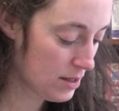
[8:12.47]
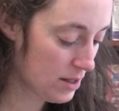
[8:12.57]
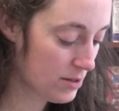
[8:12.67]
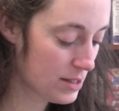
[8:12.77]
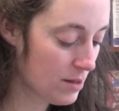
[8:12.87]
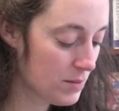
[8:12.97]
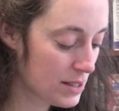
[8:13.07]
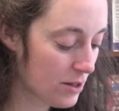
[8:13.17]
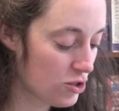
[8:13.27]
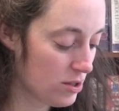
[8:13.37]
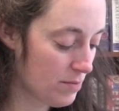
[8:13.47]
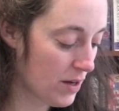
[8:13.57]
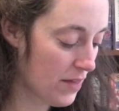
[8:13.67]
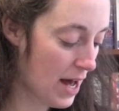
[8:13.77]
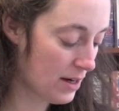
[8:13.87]
There is some discussion
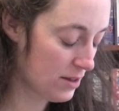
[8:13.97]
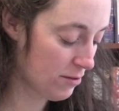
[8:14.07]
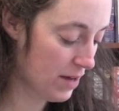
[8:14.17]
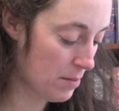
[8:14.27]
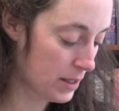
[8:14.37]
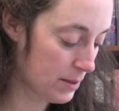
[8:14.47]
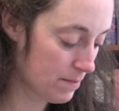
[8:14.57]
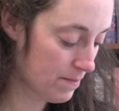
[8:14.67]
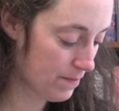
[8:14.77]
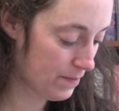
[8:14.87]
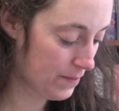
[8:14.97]
about that in the family.